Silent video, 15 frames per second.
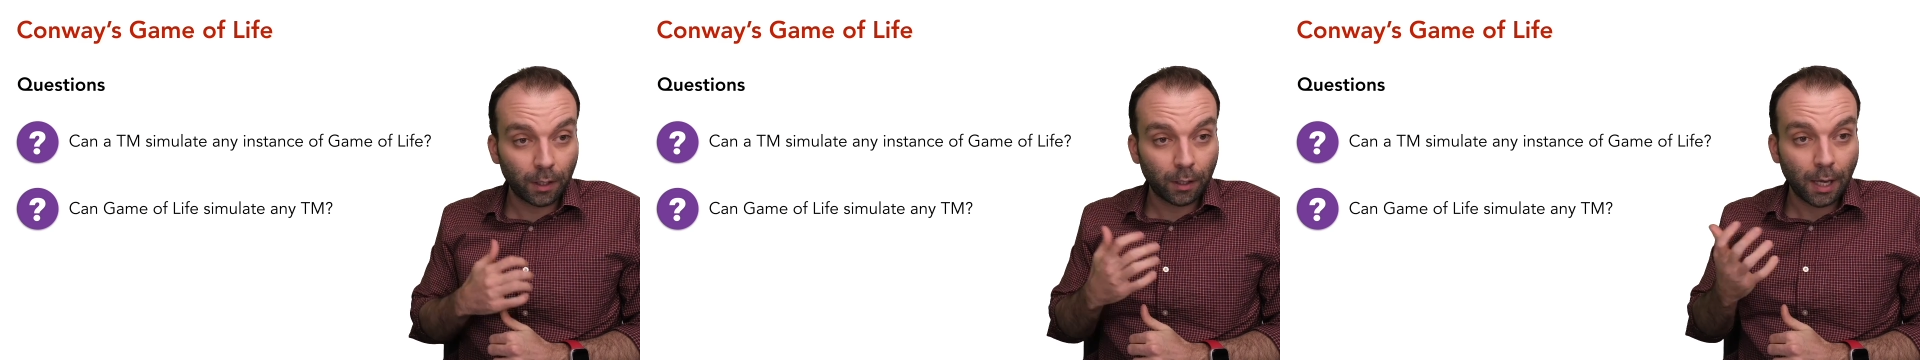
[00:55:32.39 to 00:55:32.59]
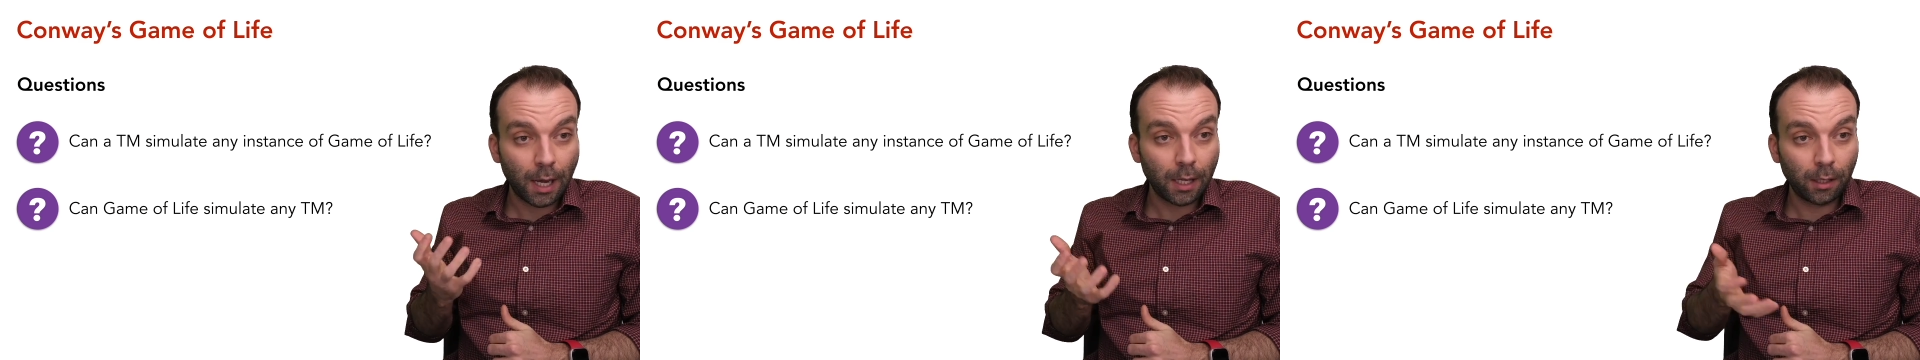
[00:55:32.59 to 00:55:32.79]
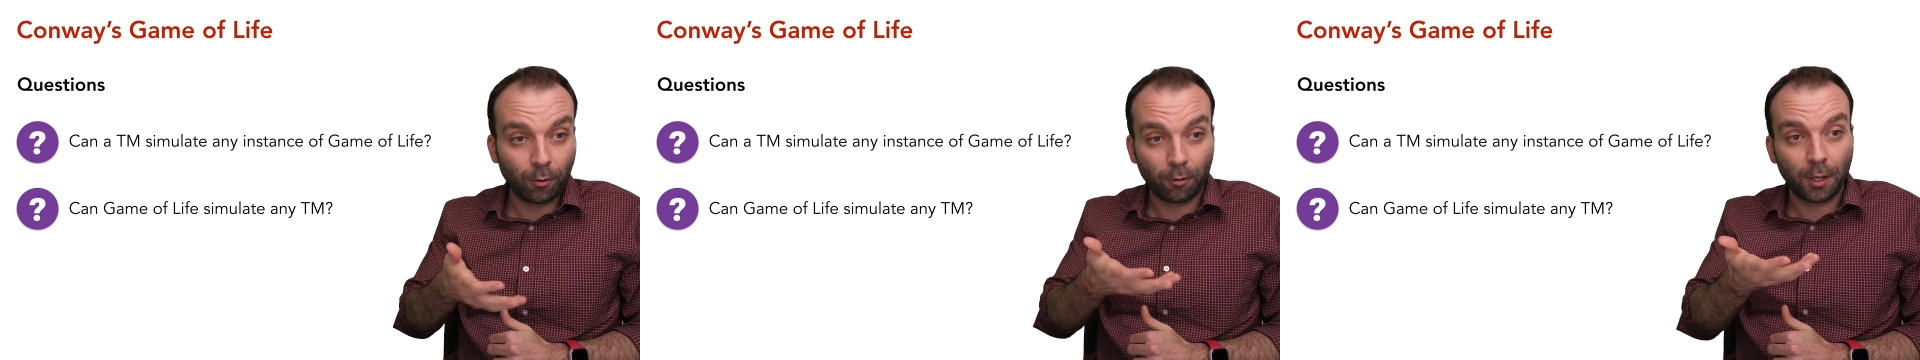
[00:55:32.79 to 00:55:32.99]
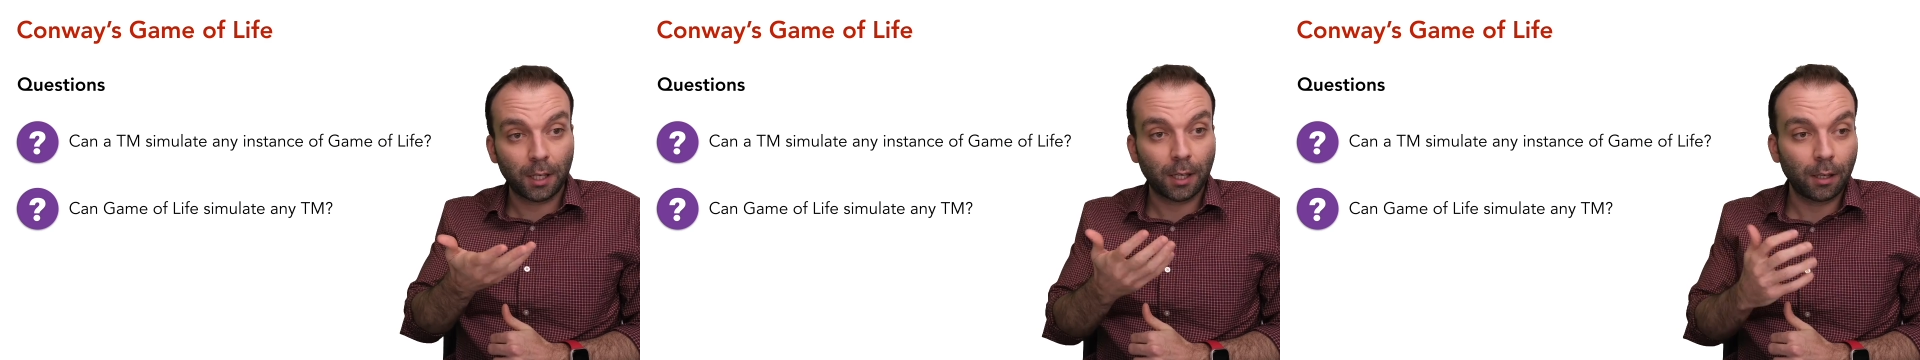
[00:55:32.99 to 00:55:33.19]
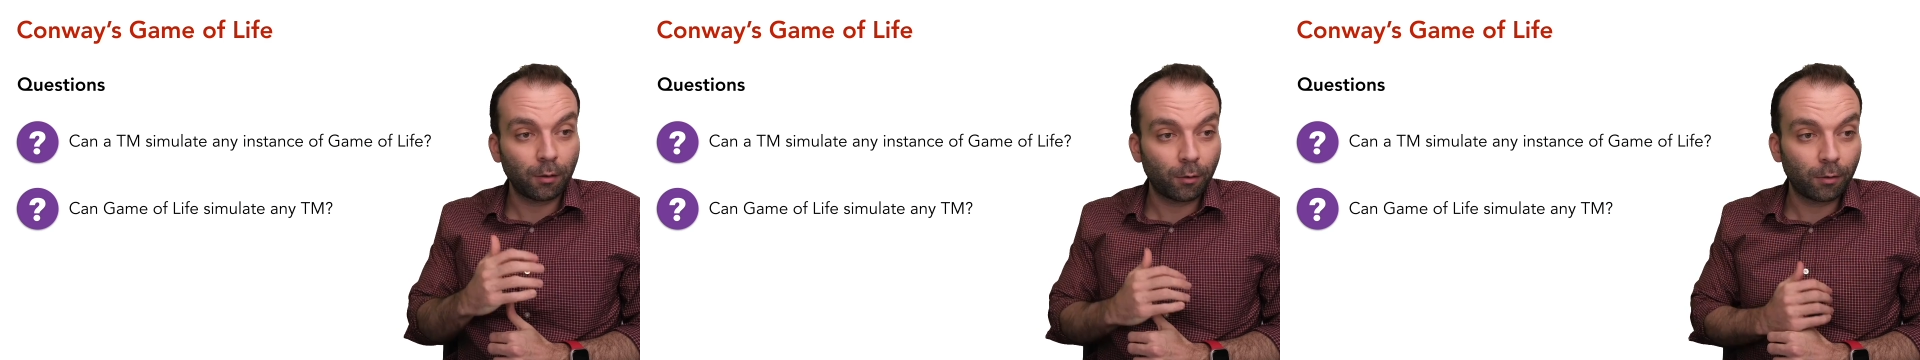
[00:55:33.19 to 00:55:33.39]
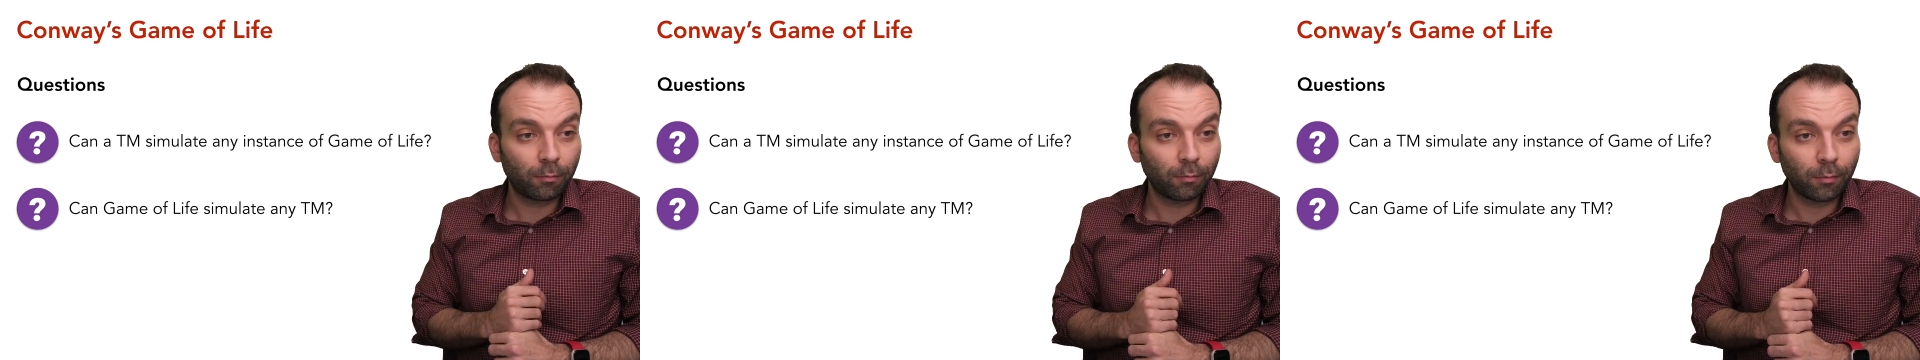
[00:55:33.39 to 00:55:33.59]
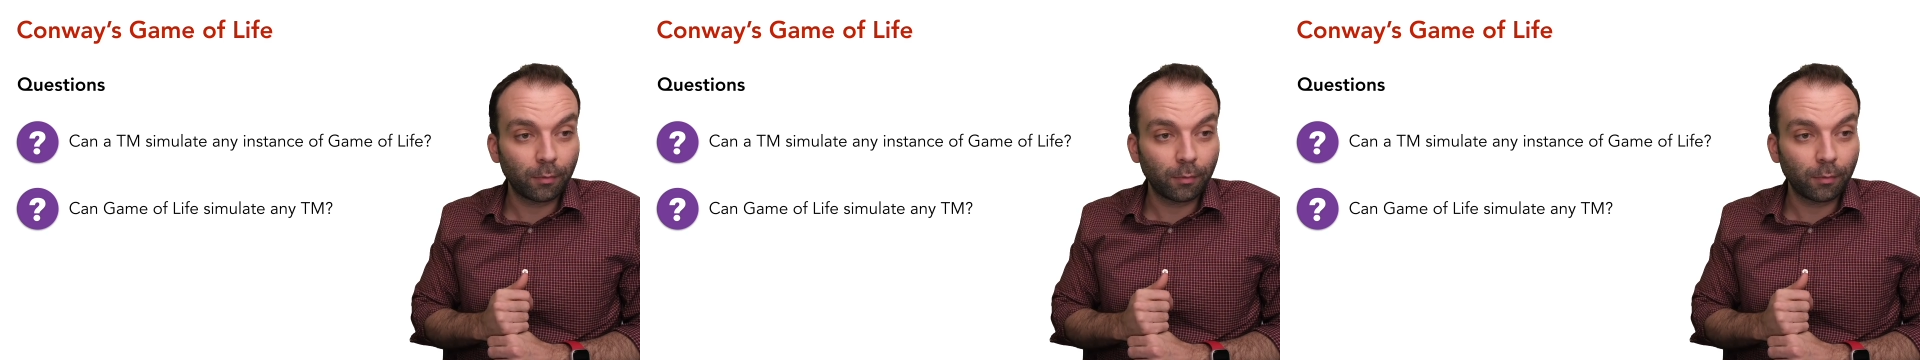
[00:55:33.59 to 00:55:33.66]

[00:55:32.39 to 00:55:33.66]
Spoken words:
it can, you know, it can